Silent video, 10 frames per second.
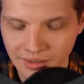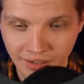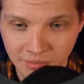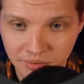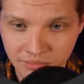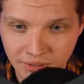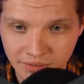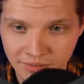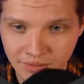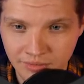it has been
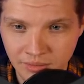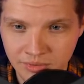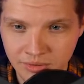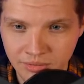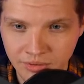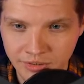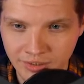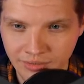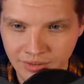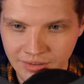released in November
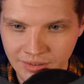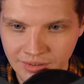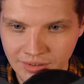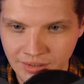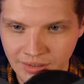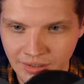2017,